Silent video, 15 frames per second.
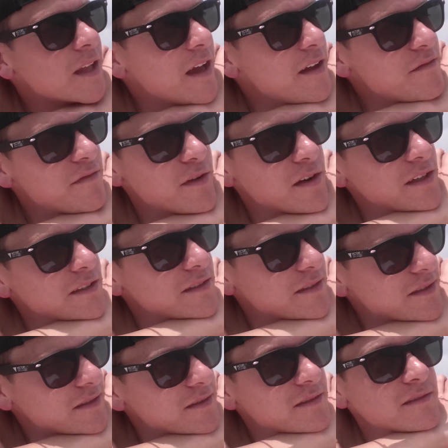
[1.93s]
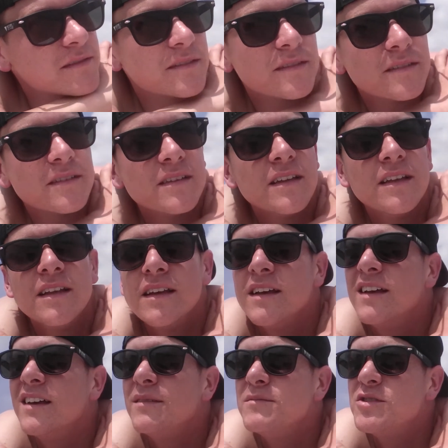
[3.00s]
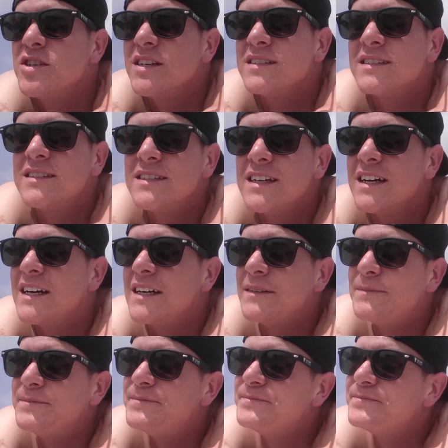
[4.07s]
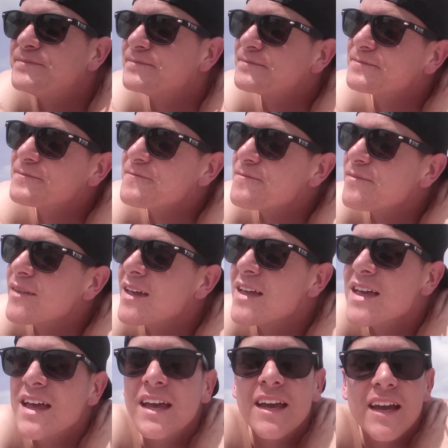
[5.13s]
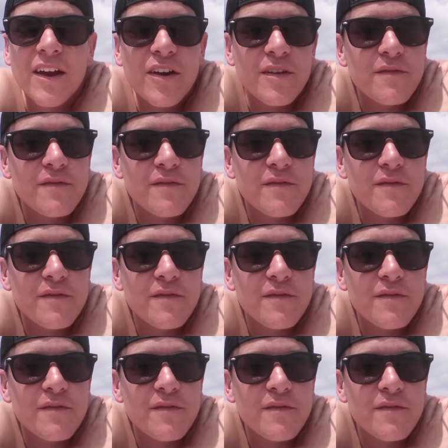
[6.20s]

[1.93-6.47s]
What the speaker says: Hey friends, just here